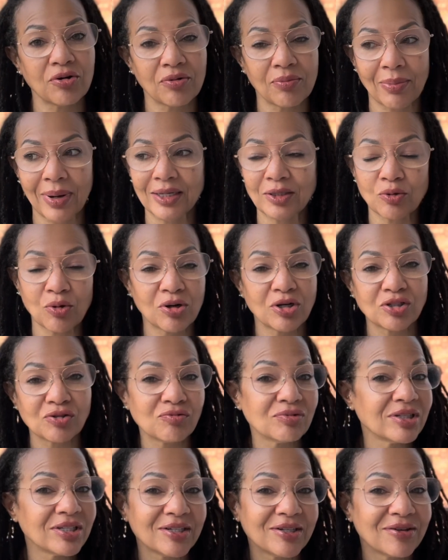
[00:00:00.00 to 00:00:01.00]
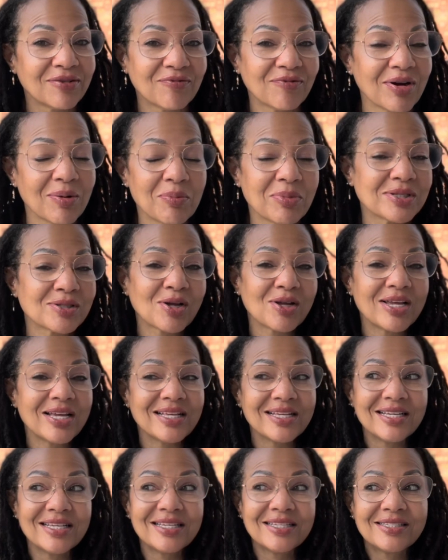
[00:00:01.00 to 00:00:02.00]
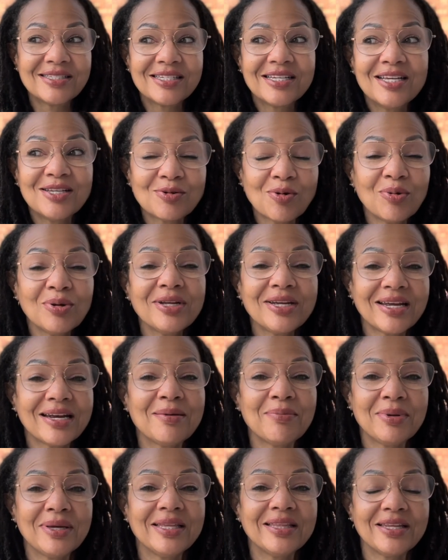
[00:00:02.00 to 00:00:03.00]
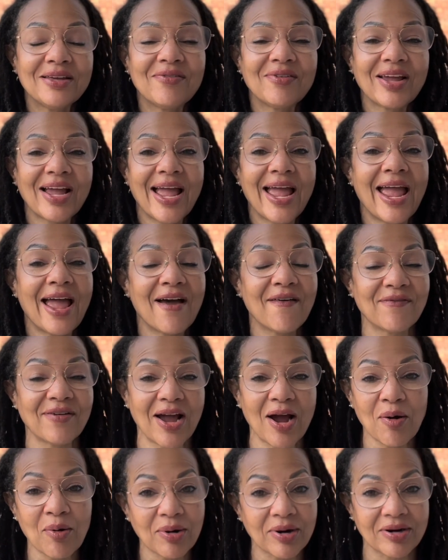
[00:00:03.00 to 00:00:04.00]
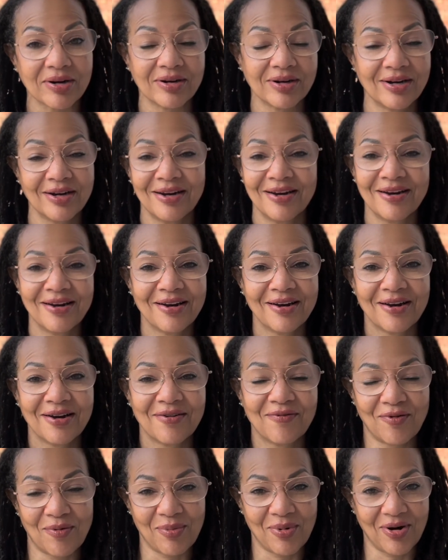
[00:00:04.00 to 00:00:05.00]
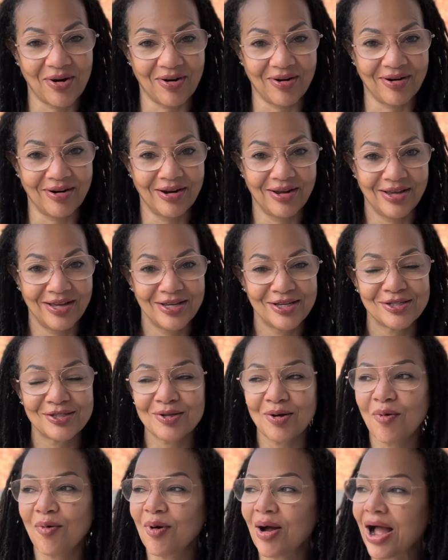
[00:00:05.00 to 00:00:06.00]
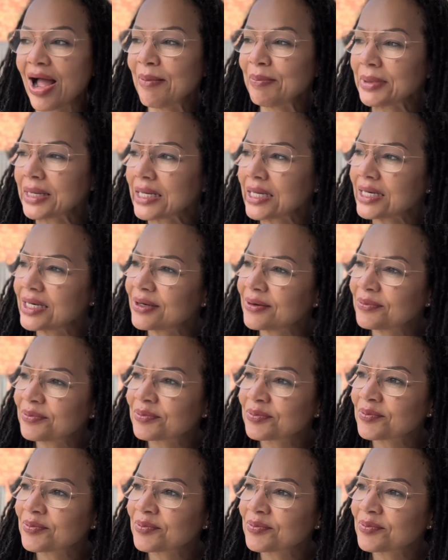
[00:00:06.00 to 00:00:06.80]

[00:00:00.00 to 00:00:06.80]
my daughter's really good friend is only going to be living a half hour from her. So, I mean,